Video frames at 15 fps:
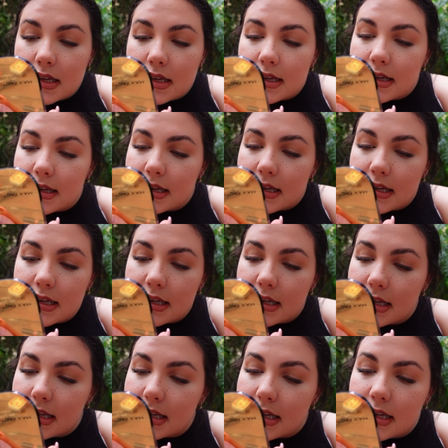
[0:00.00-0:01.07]
I didn't bring
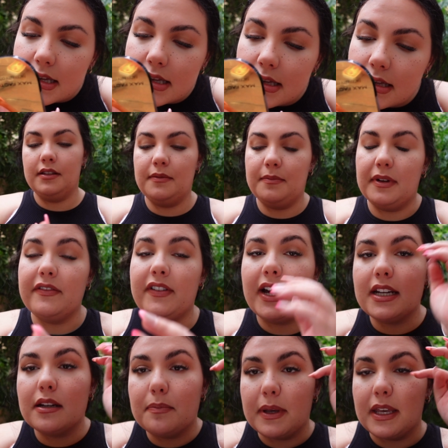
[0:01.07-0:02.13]
mascara, but if I
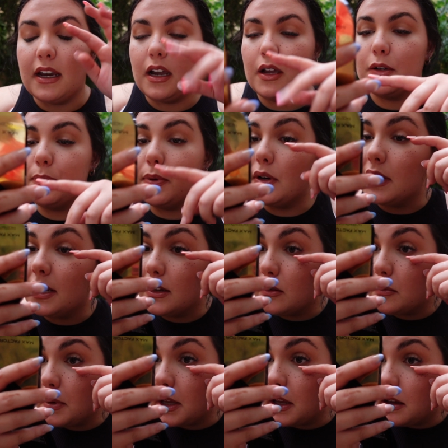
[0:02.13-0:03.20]
had a bit, I'd put a little
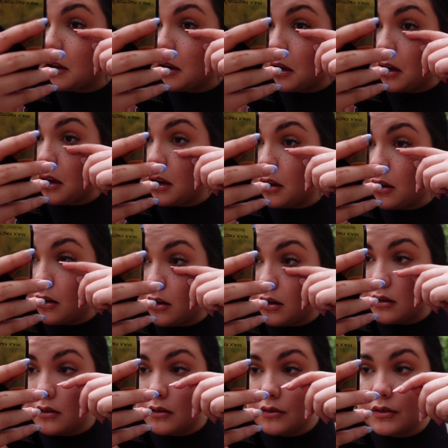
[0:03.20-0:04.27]
bit
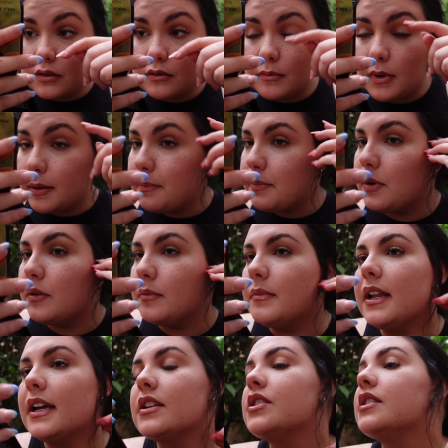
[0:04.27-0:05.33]
on my bottom
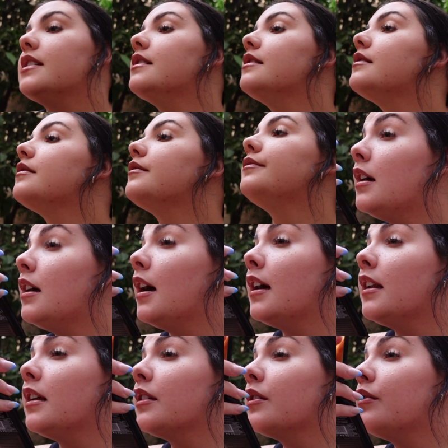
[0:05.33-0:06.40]
lashes
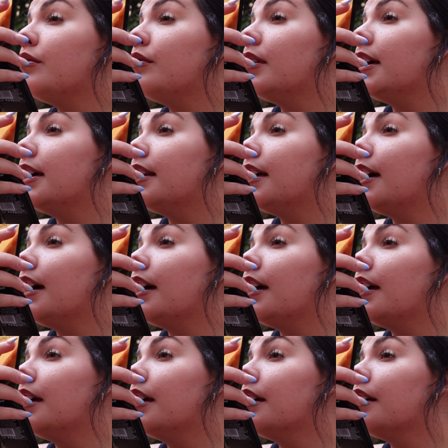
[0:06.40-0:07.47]
and I'd call it a
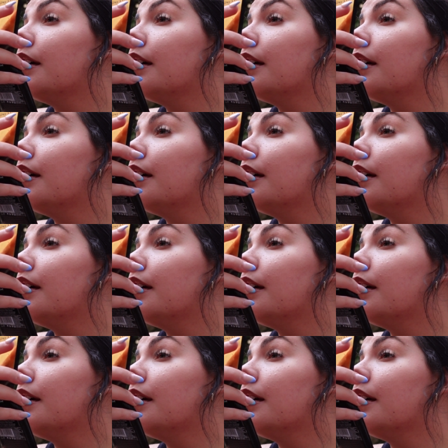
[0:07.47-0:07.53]
day.